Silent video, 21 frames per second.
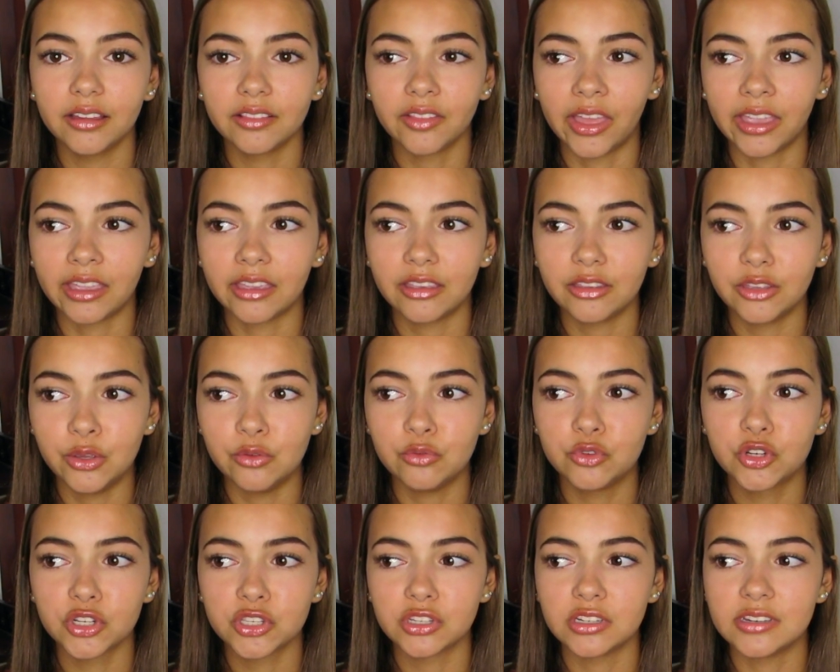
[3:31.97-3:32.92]
Like, you
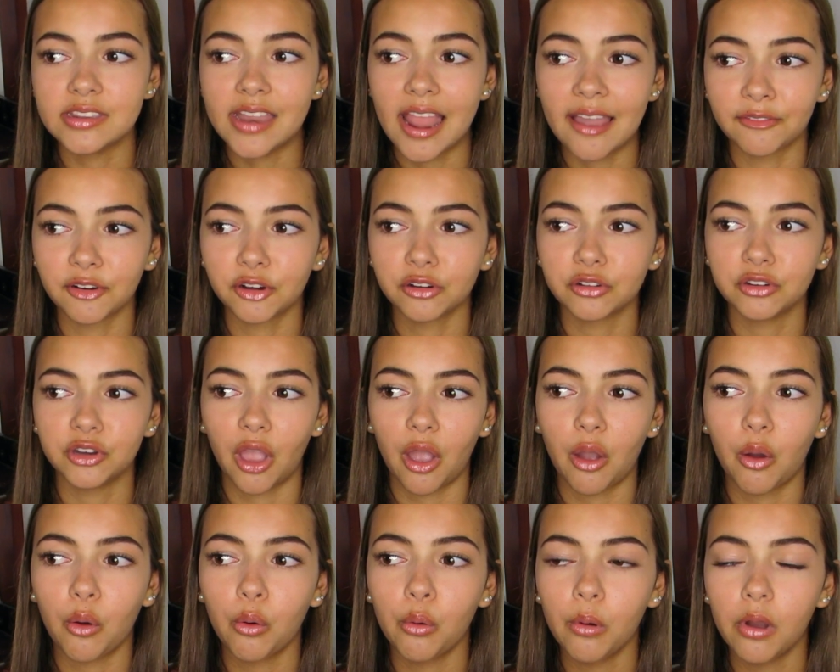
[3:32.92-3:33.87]
just never
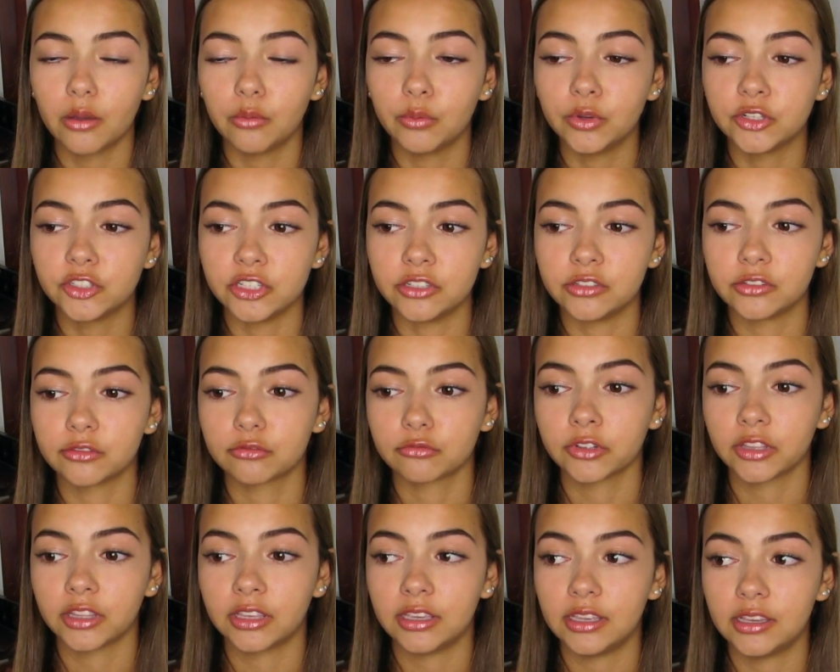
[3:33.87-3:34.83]
know, which is
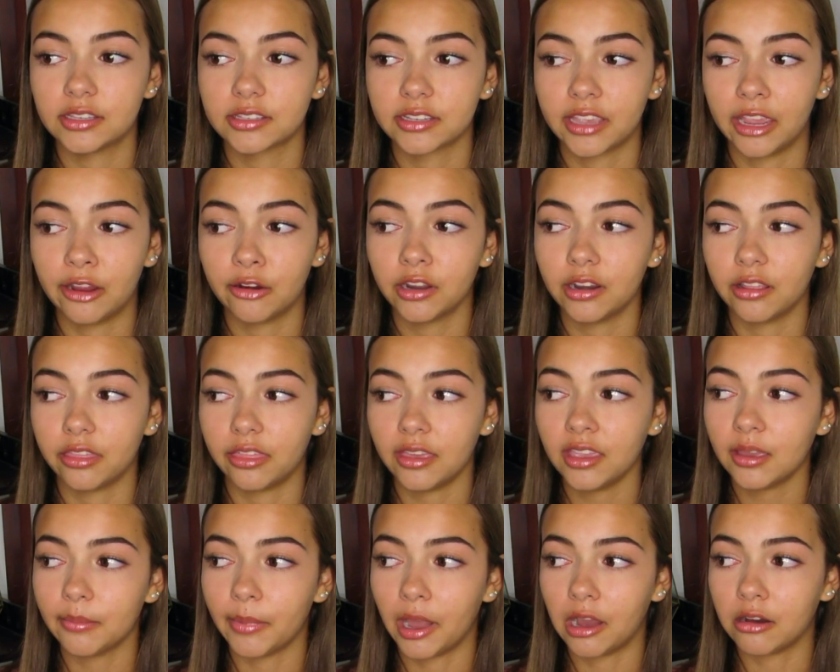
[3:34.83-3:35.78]
really scary to
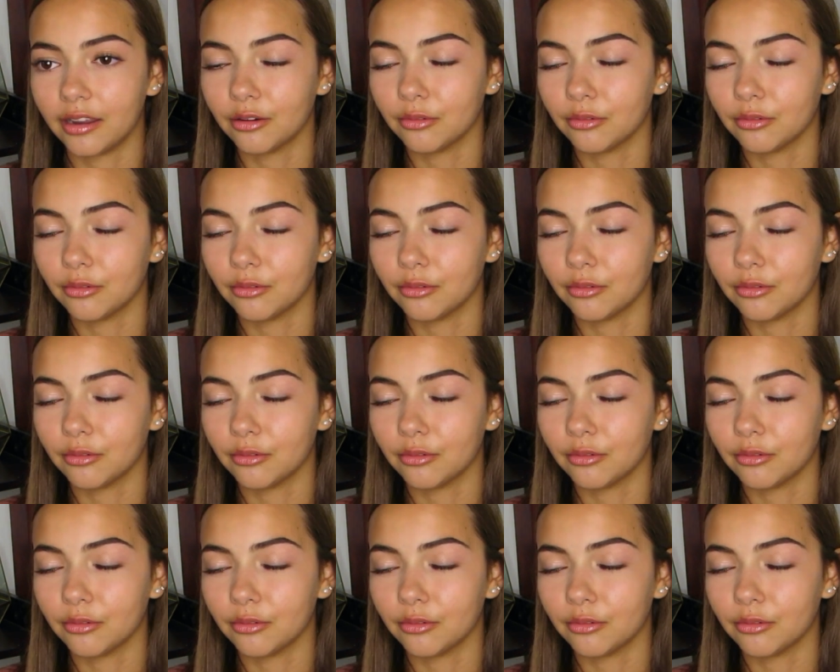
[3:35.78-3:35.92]
think about.